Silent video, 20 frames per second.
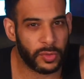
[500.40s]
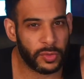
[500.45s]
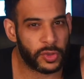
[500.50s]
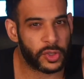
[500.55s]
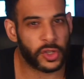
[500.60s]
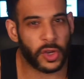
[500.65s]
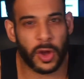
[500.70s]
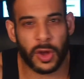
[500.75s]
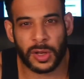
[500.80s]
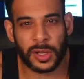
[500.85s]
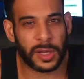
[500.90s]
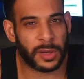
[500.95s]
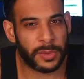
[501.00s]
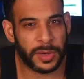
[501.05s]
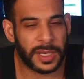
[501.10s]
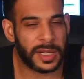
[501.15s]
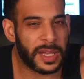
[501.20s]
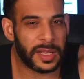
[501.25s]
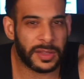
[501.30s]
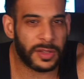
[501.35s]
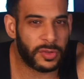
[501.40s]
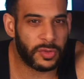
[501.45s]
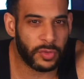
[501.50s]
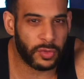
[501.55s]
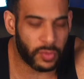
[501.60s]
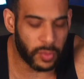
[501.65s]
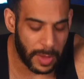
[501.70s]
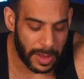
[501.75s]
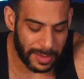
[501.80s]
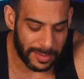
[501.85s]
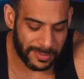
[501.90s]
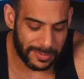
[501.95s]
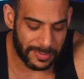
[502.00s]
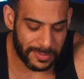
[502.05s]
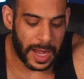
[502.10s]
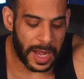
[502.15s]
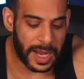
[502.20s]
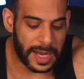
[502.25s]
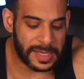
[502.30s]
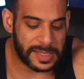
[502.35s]
Sean Clarida at the 212.
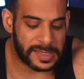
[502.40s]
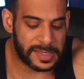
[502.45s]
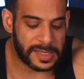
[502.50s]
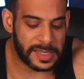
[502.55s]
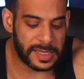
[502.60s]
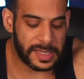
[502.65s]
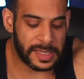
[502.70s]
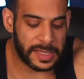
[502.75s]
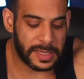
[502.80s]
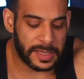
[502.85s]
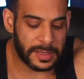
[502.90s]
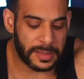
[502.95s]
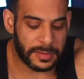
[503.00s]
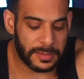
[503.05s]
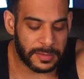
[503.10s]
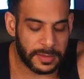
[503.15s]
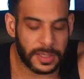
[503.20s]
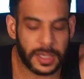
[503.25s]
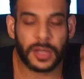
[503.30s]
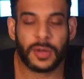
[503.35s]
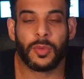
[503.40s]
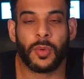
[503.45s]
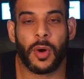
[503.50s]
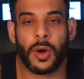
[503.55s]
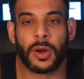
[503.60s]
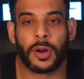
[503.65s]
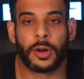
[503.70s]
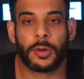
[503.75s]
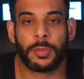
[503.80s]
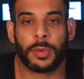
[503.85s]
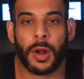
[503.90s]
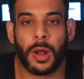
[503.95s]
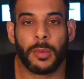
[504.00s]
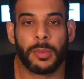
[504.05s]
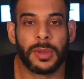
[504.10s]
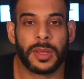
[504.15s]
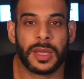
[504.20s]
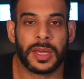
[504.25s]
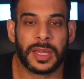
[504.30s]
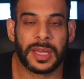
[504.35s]
I see Nick Walker
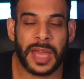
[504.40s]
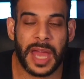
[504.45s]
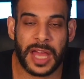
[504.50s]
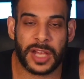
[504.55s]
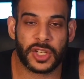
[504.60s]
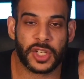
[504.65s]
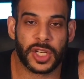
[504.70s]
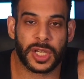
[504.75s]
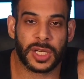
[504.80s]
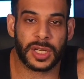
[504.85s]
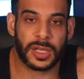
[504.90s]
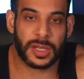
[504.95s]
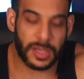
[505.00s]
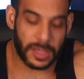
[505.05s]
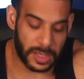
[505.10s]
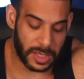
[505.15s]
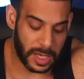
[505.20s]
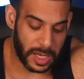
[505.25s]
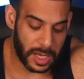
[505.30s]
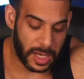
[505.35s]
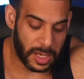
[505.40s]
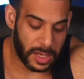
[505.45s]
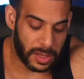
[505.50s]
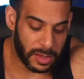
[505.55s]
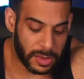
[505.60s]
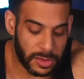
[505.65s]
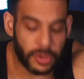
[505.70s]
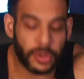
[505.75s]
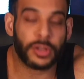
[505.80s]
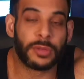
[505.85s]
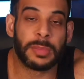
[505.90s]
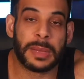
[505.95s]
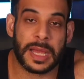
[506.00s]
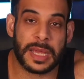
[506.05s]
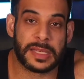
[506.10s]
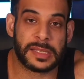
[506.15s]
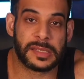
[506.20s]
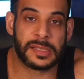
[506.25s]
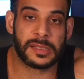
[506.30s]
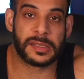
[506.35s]
probably catching a third
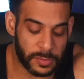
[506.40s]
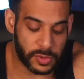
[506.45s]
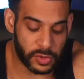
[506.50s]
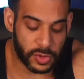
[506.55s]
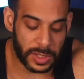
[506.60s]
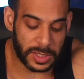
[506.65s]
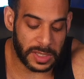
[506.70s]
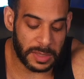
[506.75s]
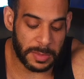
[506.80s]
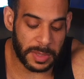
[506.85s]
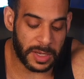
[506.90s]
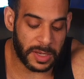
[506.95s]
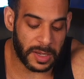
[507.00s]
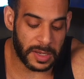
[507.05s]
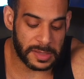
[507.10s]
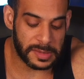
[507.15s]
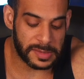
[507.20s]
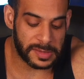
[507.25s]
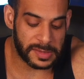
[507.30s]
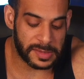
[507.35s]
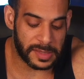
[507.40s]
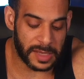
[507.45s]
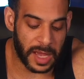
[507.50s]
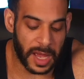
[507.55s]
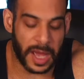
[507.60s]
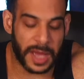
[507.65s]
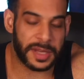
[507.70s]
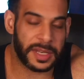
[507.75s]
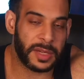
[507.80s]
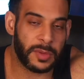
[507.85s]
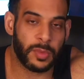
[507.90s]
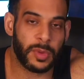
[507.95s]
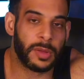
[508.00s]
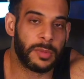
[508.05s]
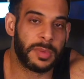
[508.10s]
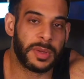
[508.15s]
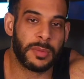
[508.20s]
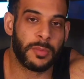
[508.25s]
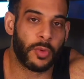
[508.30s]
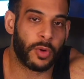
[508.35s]
place, strictly because Hadi will
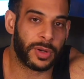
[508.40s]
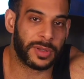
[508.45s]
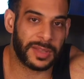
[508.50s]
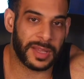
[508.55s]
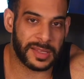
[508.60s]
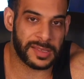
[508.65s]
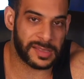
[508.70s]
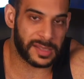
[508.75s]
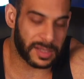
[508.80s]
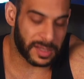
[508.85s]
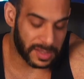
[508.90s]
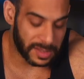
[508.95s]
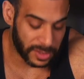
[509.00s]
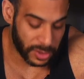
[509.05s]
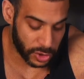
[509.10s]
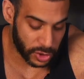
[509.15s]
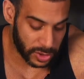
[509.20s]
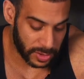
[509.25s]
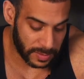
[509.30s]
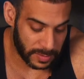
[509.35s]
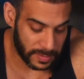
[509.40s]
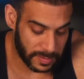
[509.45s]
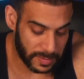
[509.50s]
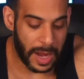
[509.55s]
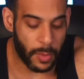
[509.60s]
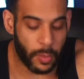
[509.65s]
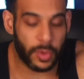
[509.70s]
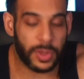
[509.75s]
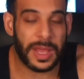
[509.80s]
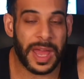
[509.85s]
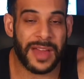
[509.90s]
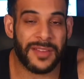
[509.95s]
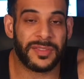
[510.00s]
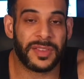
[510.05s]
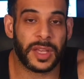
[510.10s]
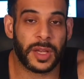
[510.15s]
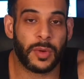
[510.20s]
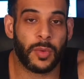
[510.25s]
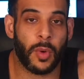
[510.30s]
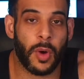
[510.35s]
be more dense and conditioned. I would have
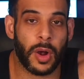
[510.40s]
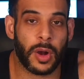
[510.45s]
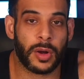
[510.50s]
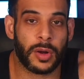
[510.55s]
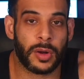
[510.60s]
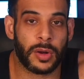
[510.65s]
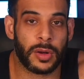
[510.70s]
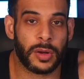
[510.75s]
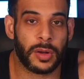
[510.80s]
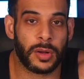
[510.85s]
Nick Walker